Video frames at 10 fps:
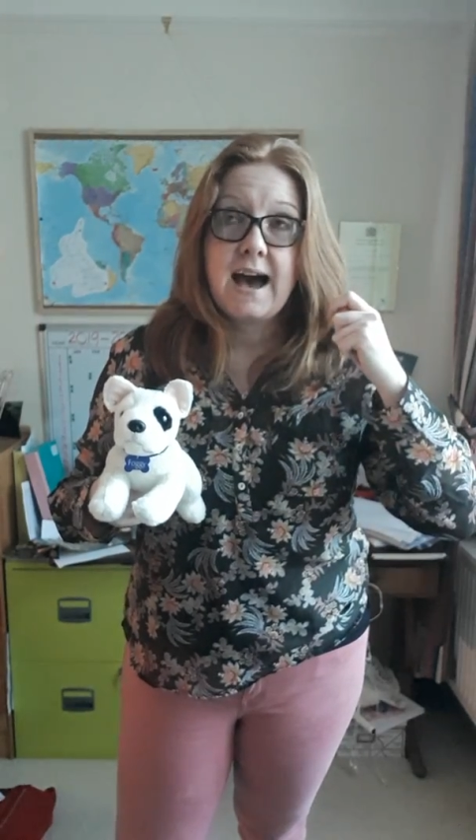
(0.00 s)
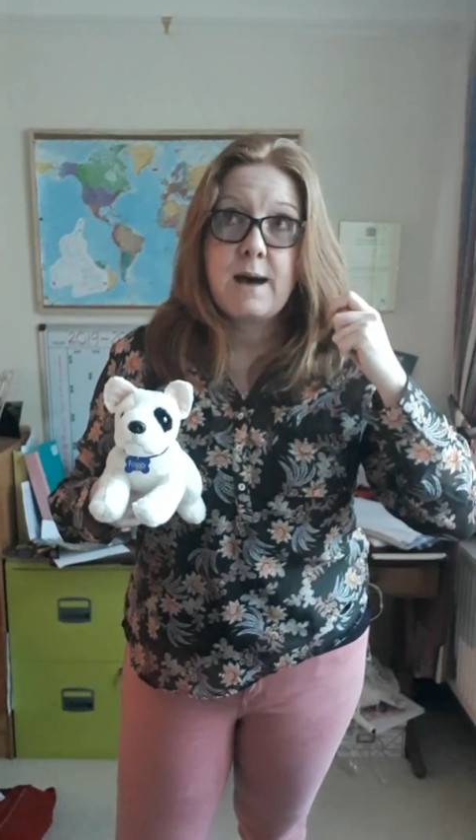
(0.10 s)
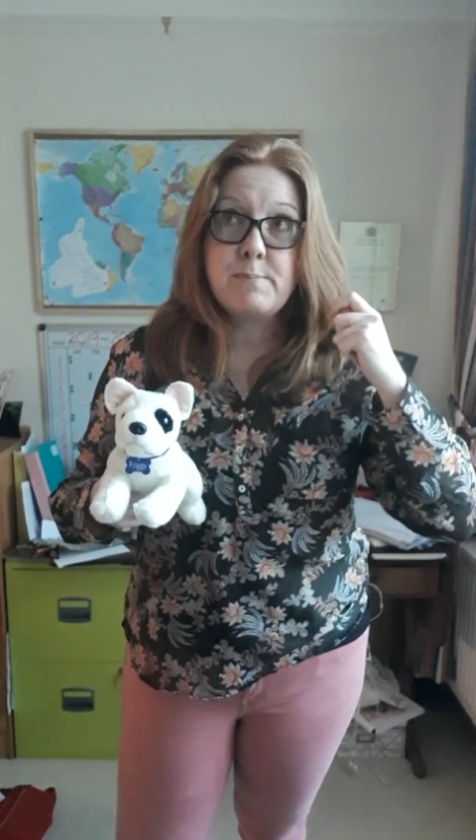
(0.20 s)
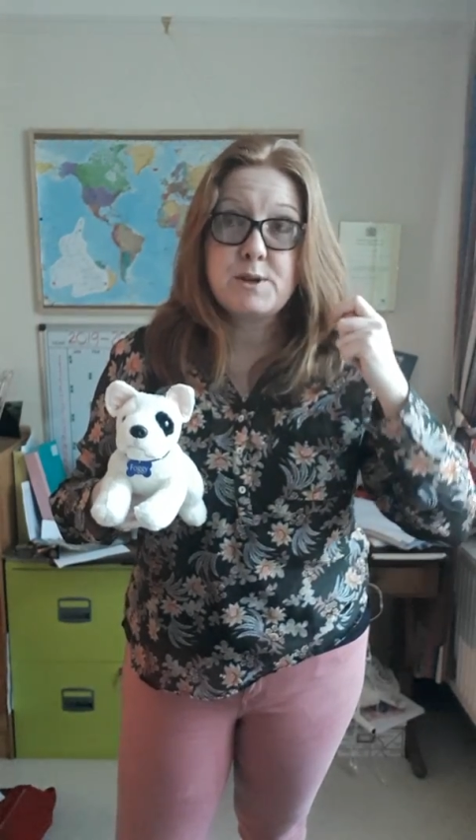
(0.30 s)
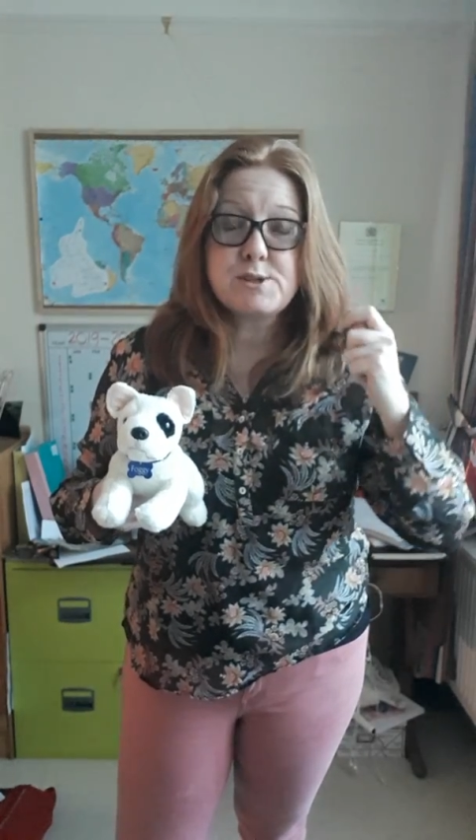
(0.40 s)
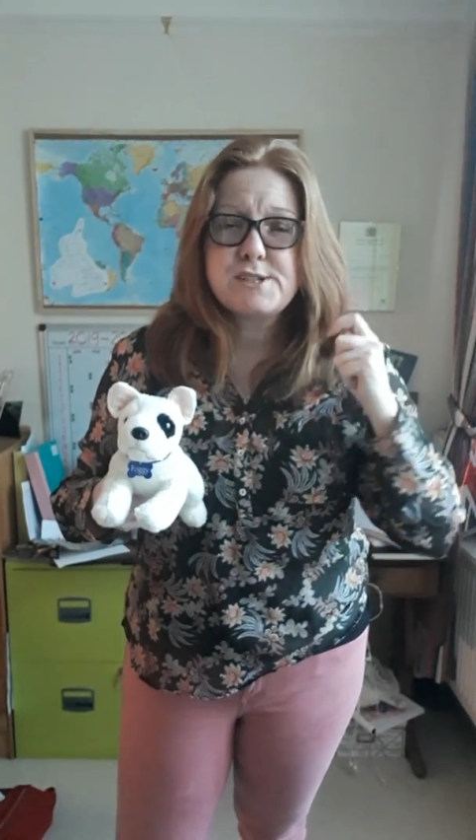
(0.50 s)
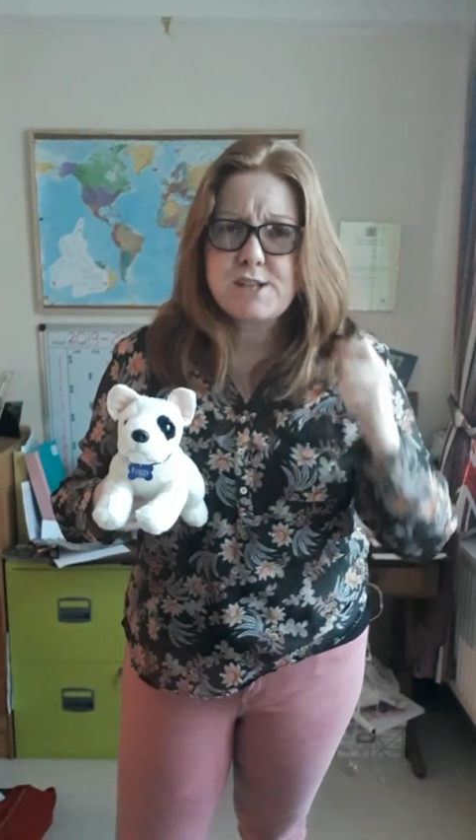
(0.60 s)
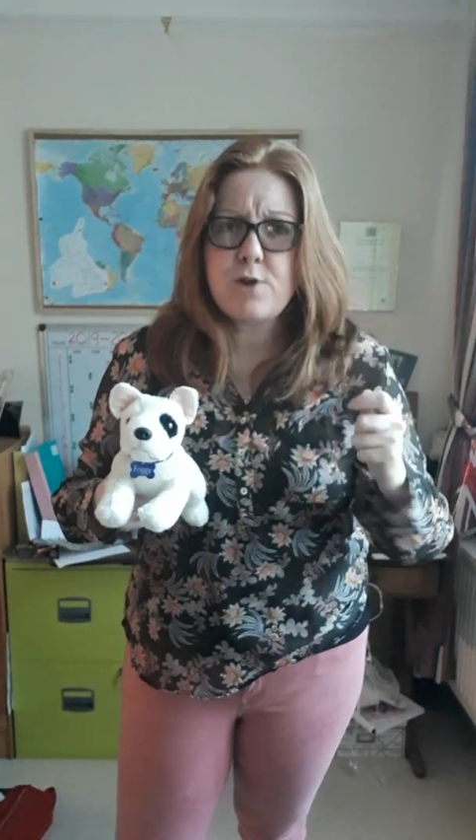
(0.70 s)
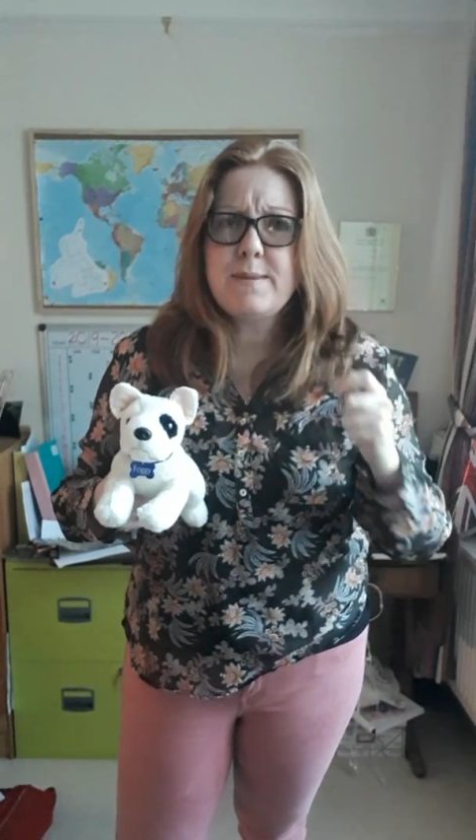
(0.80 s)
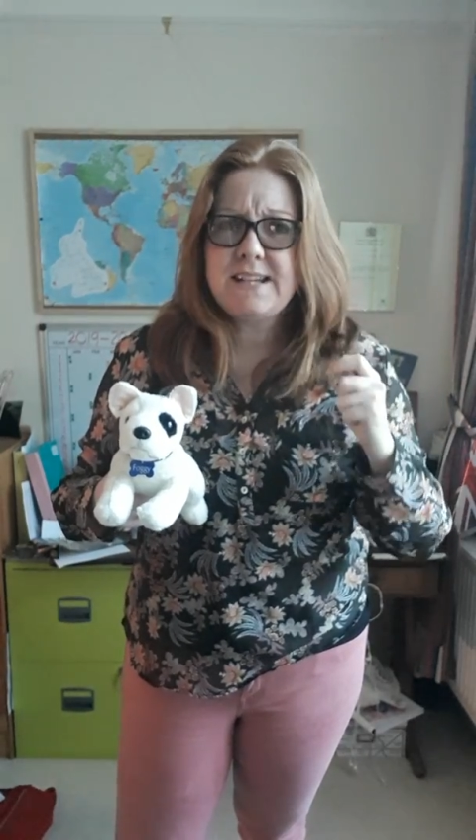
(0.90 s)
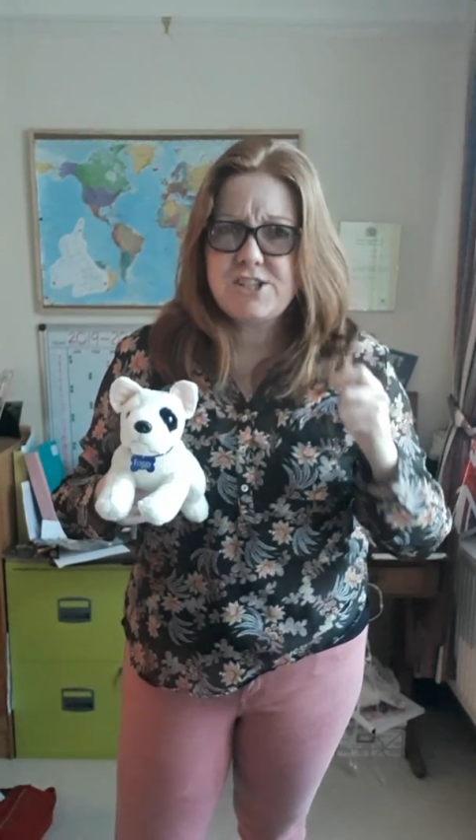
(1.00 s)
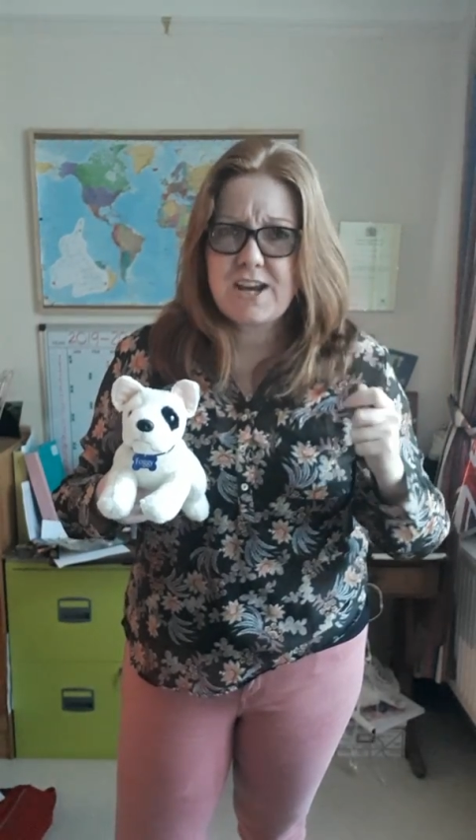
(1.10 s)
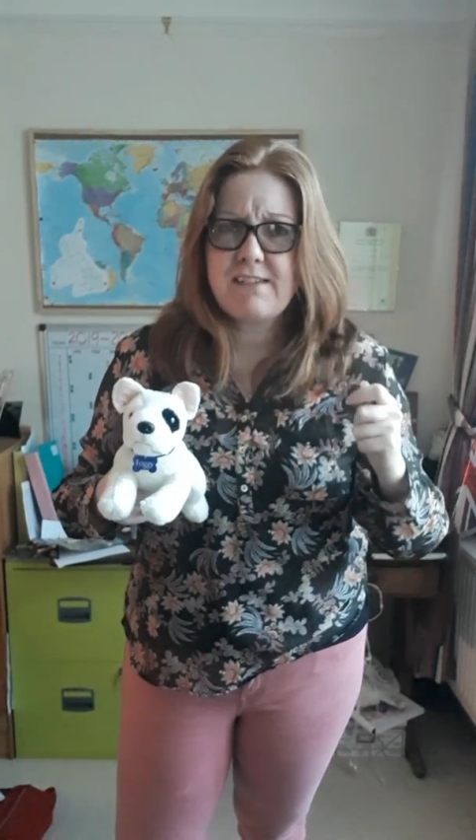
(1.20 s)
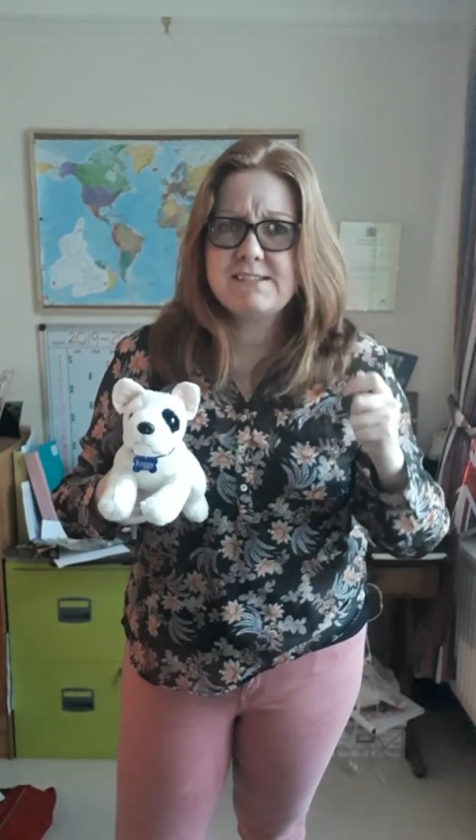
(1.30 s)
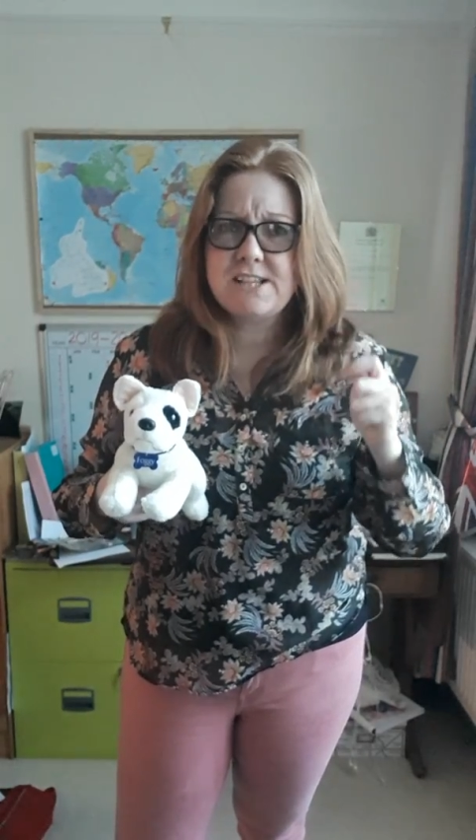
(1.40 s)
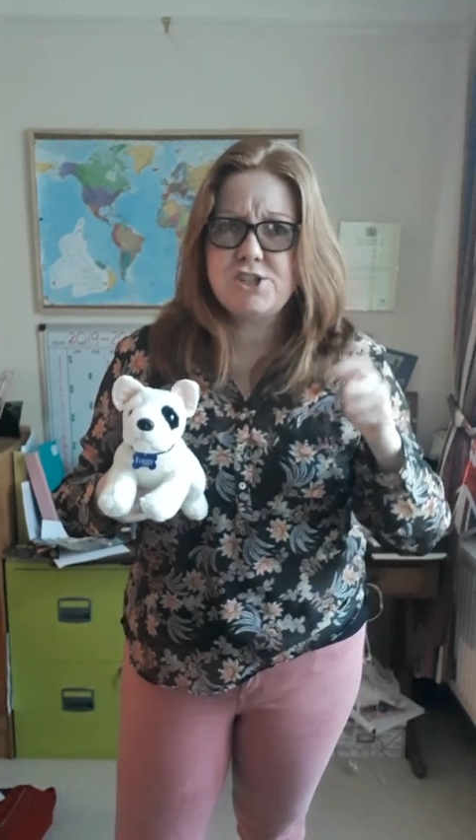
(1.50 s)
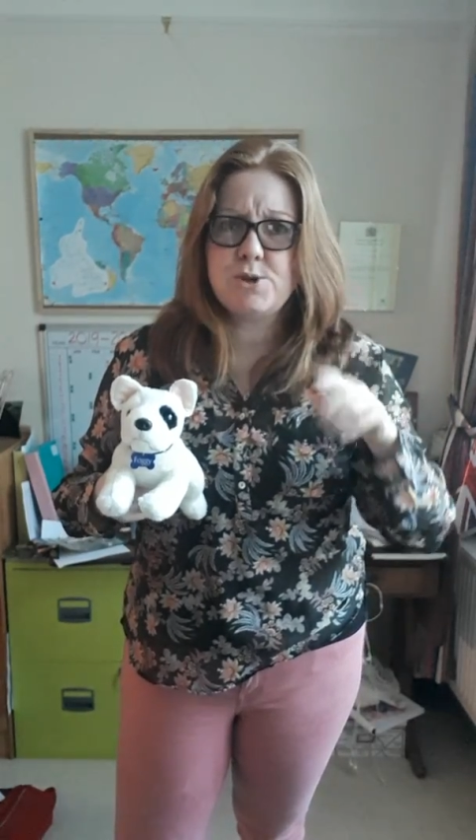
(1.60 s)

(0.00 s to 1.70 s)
And because so many charities